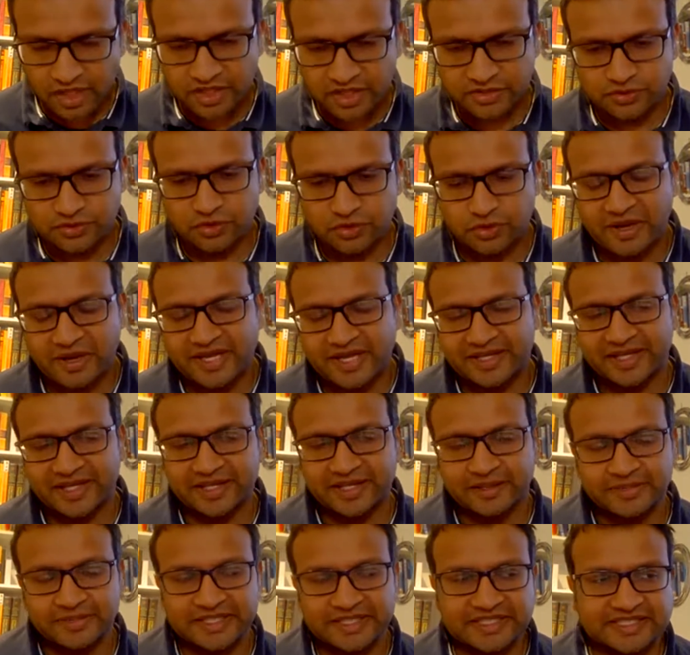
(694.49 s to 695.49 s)
and talk about
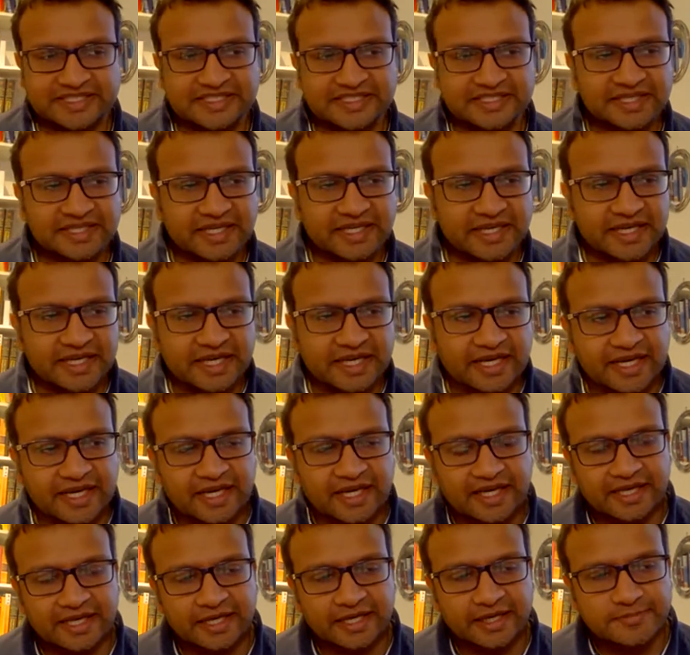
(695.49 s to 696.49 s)
that in a bit,
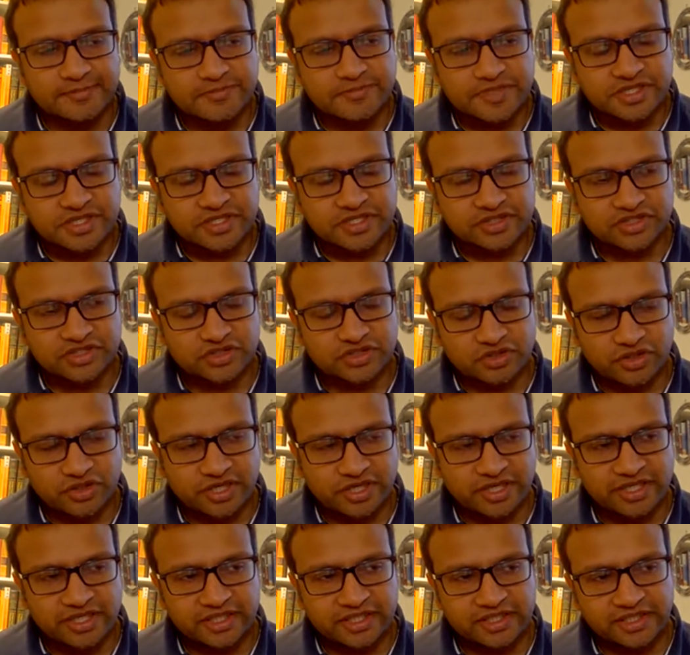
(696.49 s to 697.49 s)
to
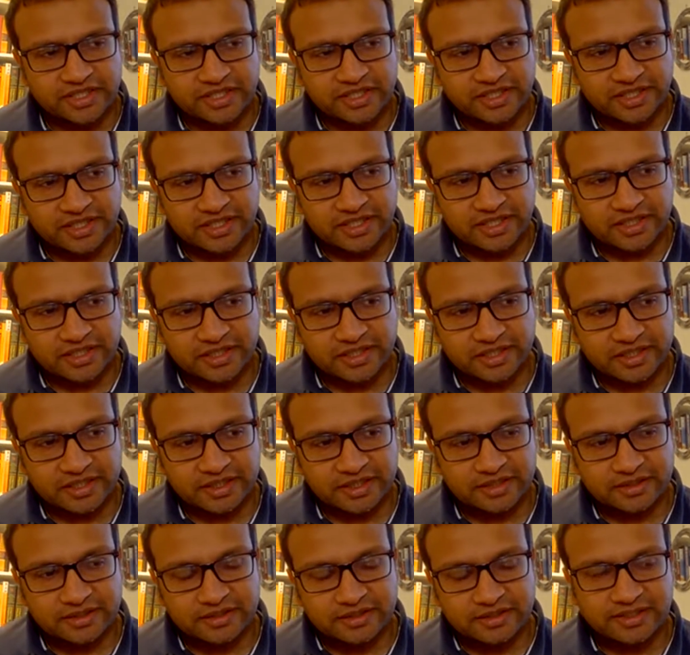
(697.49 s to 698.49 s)
try and at